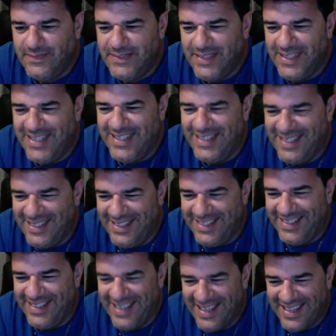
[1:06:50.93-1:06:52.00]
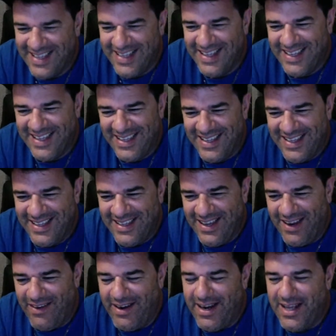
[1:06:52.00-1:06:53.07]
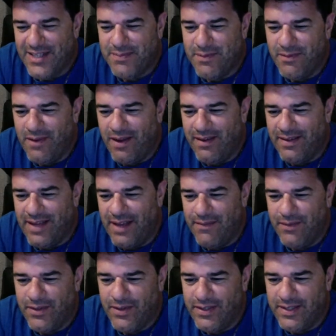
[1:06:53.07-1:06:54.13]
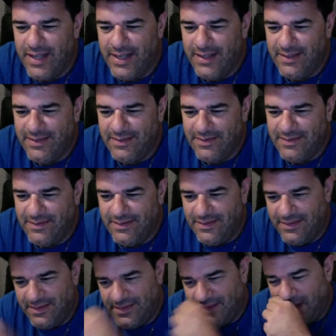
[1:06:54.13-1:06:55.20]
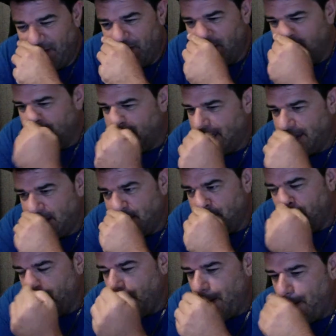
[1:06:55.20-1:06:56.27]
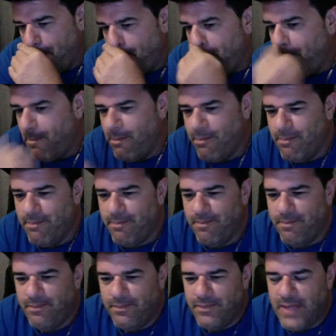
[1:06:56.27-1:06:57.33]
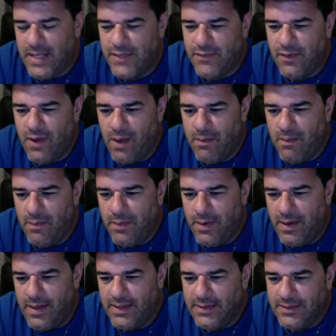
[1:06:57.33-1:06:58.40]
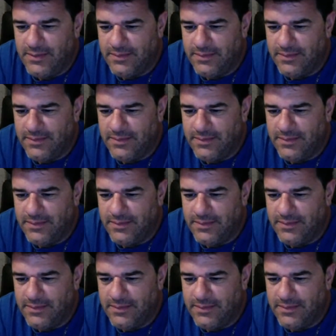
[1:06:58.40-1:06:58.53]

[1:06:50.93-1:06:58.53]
All right, Esmeralda, have a good night. Have a good day tomorrow. Thanks for coming by.